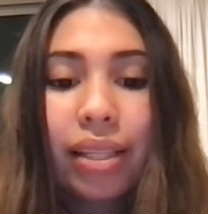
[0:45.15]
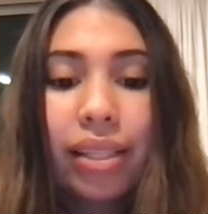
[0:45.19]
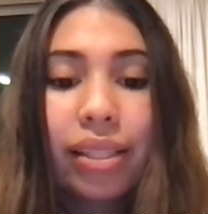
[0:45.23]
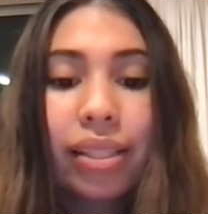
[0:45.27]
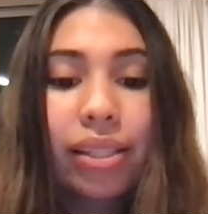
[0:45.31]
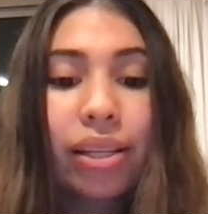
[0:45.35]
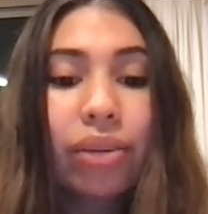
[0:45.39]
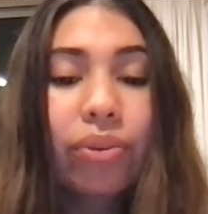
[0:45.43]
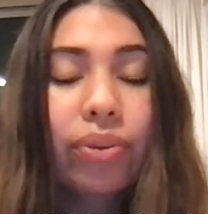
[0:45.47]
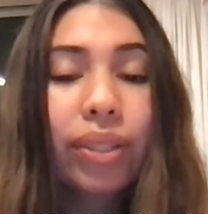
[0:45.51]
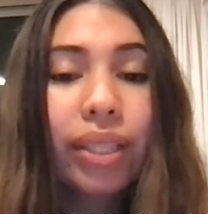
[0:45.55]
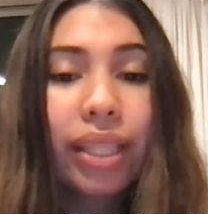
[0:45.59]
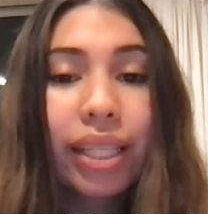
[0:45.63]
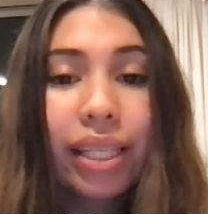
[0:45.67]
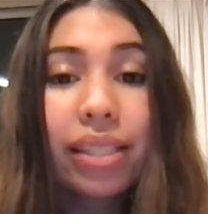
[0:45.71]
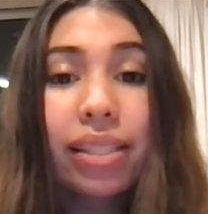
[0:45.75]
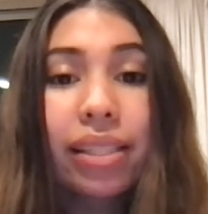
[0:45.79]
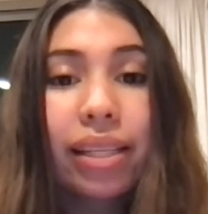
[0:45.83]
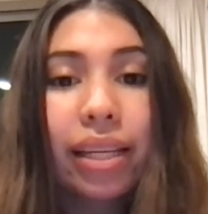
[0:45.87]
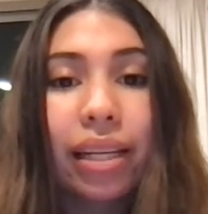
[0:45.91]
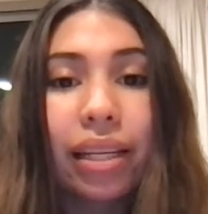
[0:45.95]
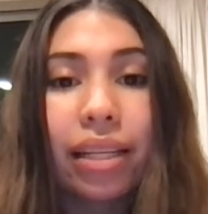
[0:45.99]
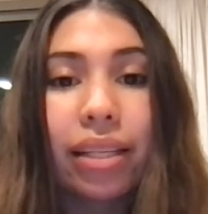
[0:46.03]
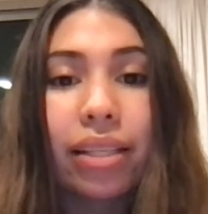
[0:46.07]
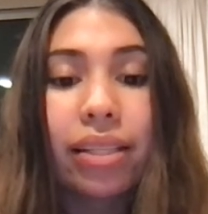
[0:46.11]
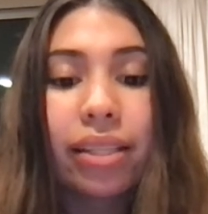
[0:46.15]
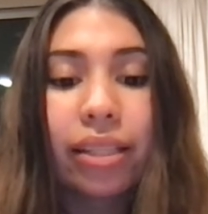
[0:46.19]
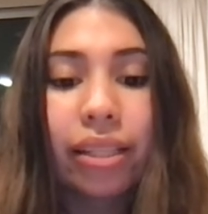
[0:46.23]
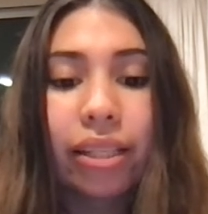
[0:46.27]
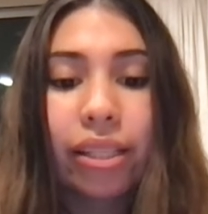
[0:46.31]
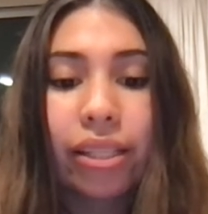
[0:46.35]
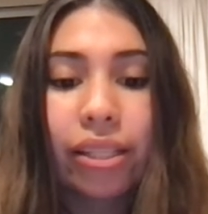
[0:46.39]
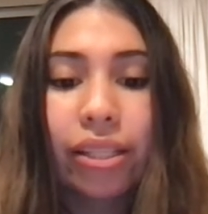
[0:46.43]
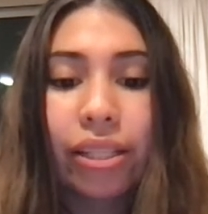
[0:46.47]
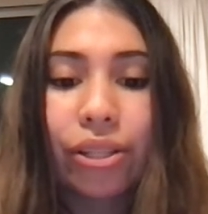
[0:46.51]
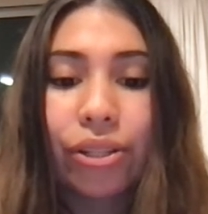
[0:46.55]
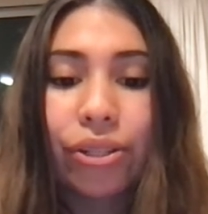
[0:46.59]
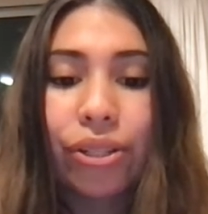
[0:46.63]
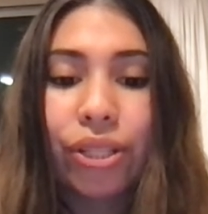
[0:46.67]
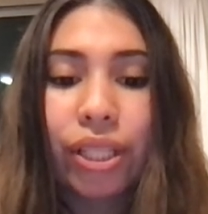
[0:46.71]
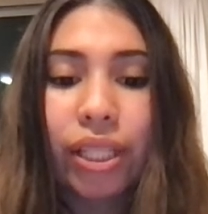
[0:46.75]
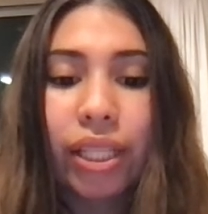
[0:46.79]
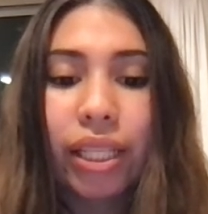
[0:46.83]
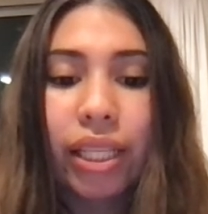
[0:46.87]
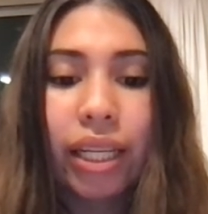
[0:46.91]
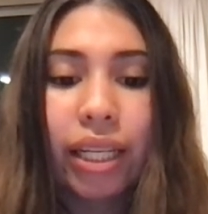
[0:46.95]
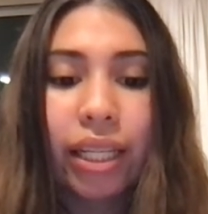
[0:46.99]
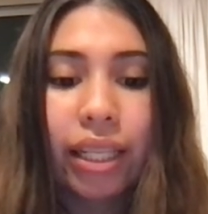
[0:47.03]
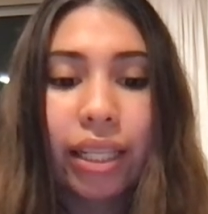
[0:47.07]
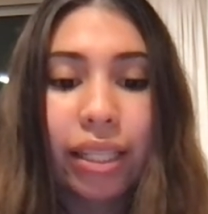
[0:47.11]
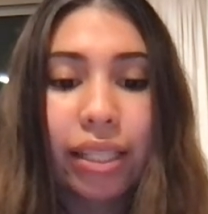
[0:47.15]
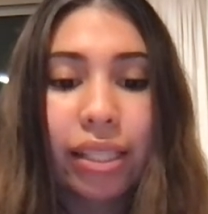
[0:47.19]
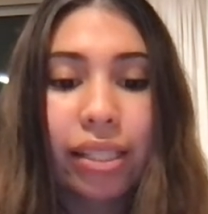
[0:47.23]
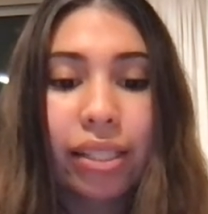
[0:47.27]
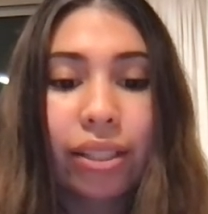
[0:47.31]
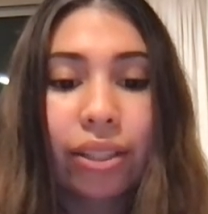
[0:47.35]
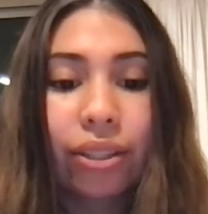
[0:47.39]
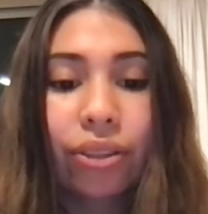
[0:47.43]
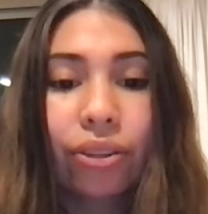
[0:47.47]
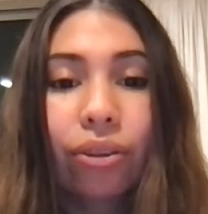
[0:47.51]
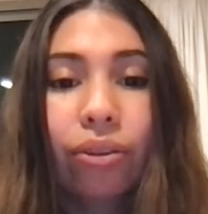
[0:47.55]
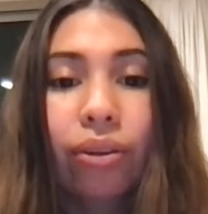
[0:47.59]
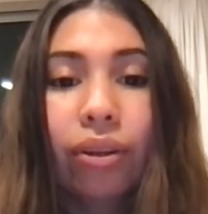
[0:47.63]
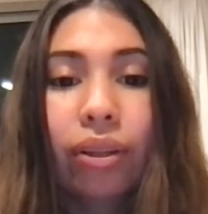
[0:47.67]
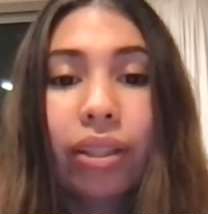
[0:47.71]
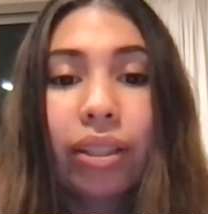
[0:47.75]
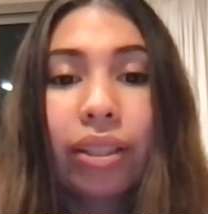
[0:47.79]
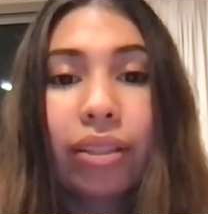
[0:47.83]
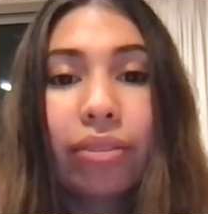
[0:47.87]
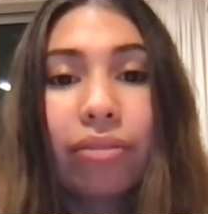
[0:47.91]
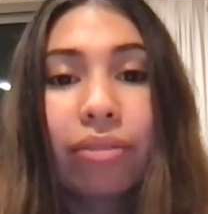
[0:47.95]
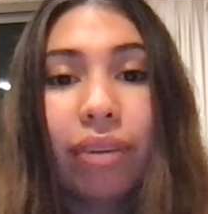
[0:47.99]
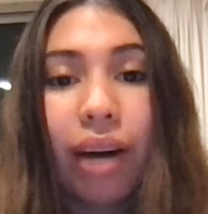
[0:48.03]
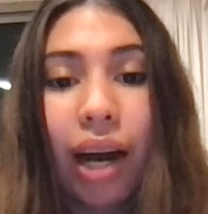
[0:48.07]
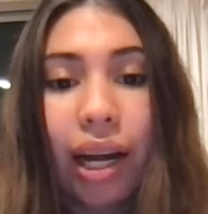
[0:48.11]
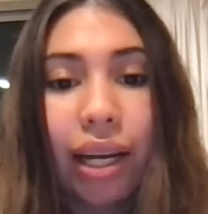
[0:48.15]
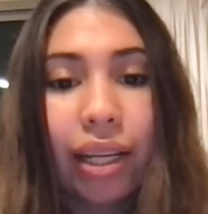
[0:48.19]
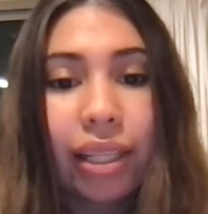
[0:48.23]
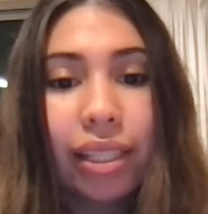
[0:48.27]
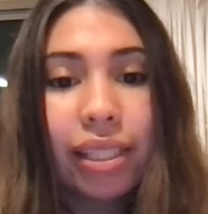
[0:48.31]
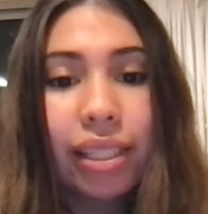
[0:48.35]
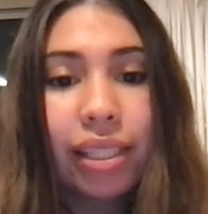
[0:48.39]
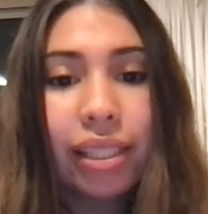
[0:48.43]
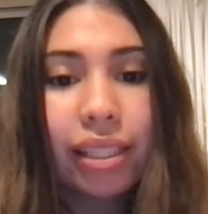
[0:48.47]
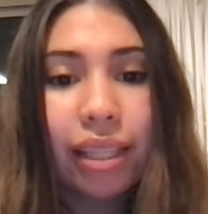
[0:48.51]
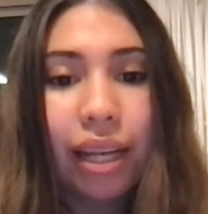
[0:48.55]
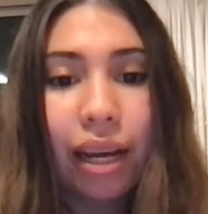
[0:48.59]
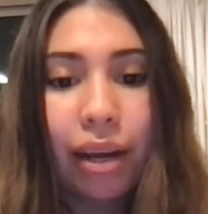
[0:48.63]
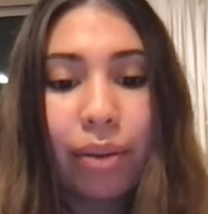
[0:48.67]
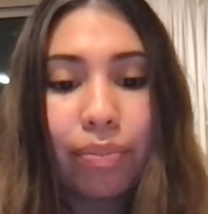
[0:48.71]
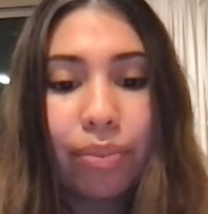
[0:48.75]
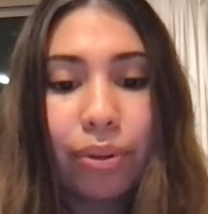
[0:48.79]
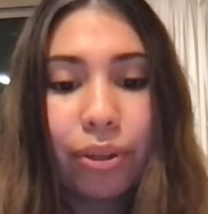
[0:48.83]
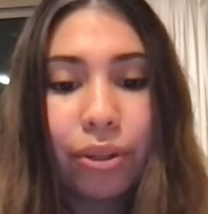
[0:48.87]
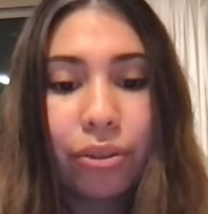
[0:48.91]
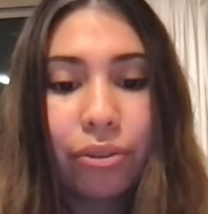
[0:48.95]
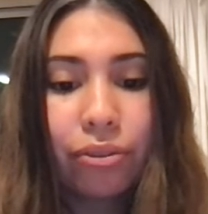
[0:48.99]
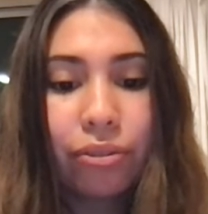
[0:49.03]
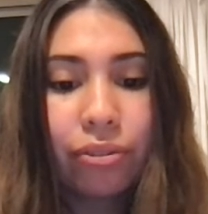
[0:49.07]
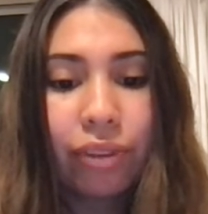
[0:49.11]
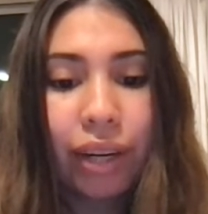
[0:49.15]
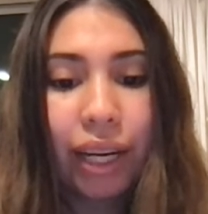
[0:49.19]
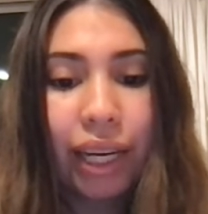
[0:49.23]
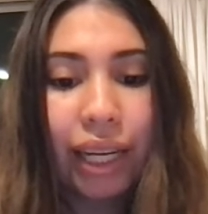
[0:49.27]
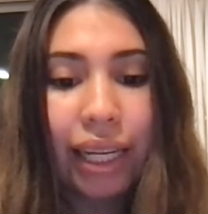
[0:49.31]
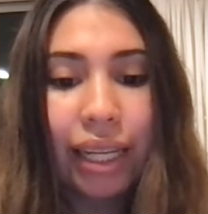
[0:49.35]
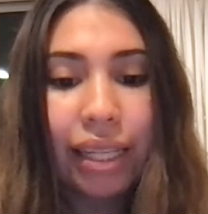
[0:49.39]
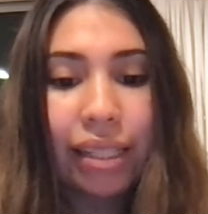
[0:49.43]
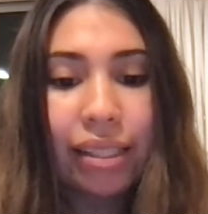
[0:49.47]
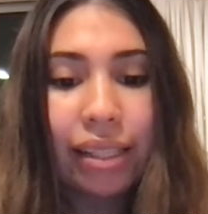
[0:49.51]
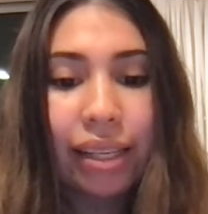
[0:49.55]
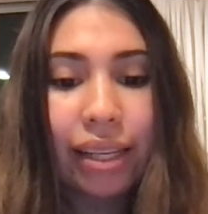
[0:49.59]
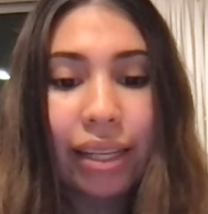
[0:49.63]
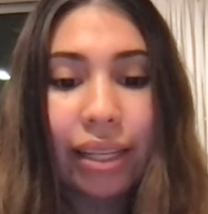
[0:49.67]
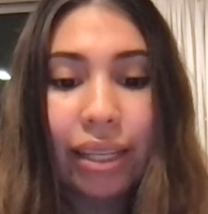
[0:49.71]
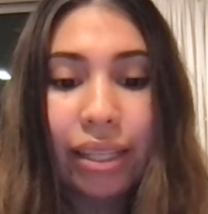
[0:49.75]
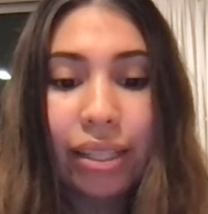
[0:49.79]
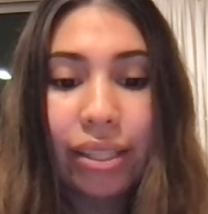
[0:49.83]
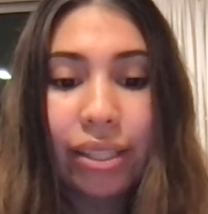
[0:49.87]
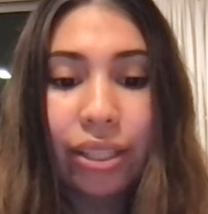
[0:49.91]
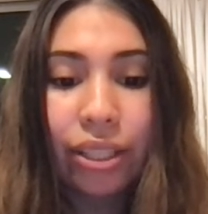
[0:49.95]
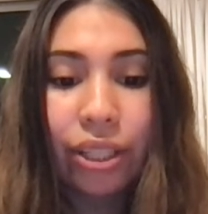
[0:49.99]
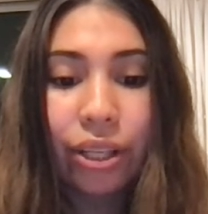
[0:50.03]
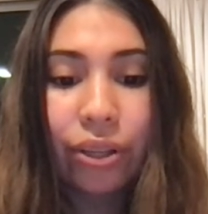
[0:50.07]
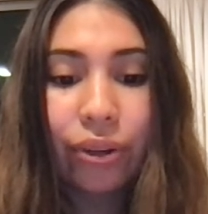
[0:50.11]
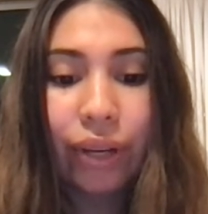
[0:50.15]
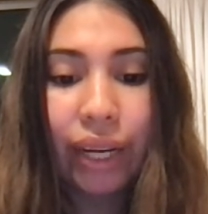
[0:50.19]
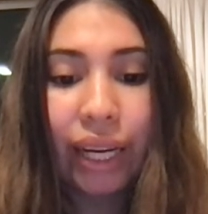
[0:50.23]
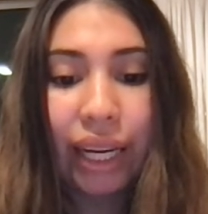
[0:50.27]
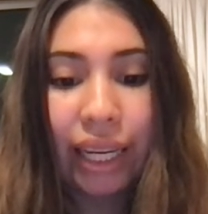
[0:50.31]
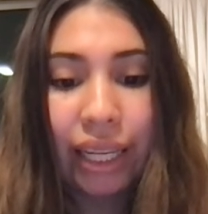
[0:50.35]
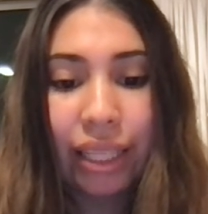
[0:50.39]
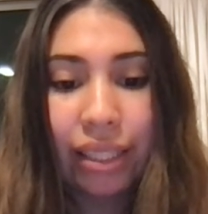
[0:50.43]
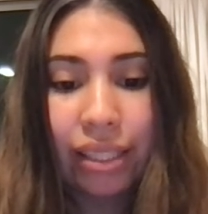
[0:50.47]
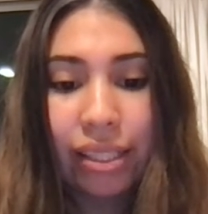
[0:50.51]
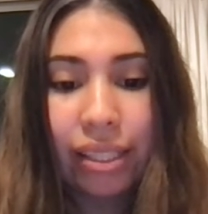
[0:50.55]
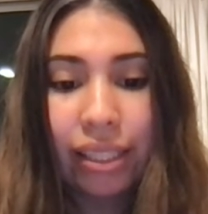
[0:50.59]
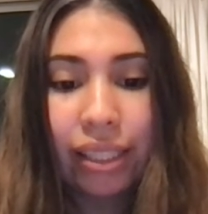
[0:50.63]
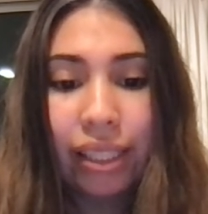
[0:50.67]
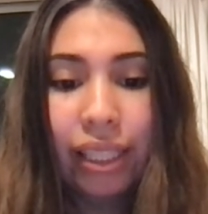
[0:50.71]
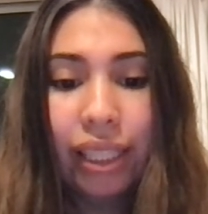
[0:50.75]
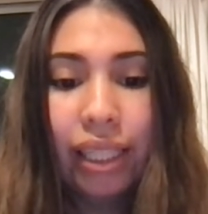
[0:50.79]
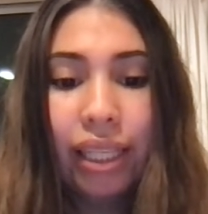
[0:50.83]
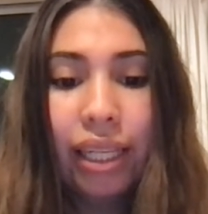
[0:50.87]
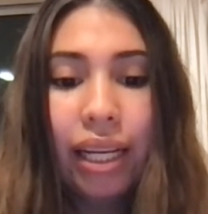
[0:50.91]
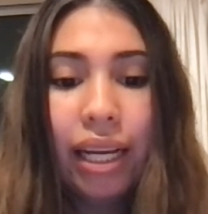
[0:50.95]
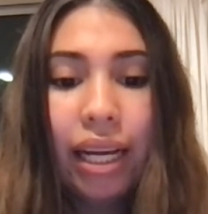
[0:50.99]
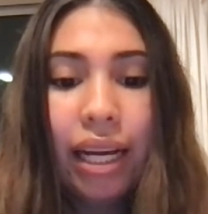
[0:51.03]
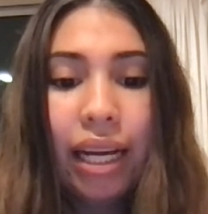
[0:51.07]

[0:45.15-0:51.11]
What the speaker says: So in this case, there's usually an external device that provides a yes or no answer